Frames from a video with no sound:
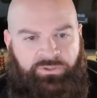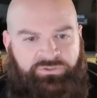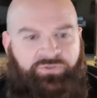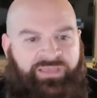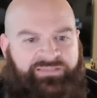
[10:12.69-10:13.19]

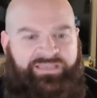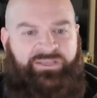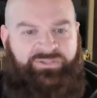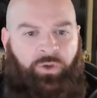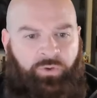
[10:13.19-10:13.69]
So they say,
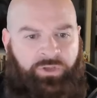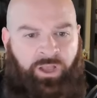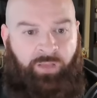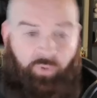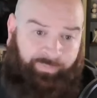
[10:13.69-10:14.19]
don't
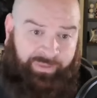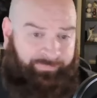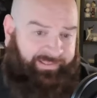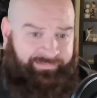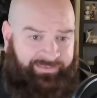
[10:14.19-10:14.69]
come. Well,
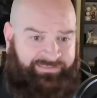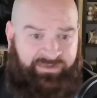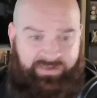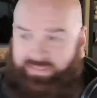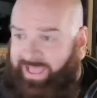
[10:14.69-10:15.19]
people ain't
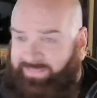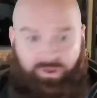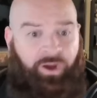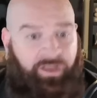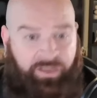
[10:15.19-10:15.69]
listening to that.
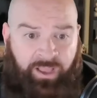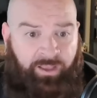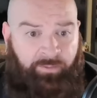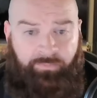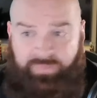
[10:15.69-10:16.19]
They're going to
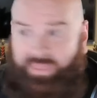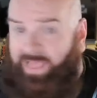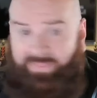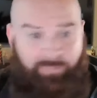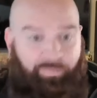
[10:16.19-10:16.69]
come.
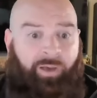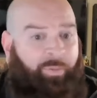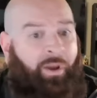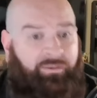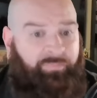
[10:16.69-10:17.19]
They bought
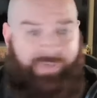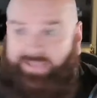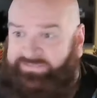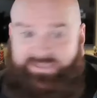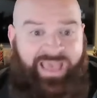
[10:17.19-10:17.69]
parking
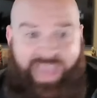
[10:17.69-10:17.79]
passes.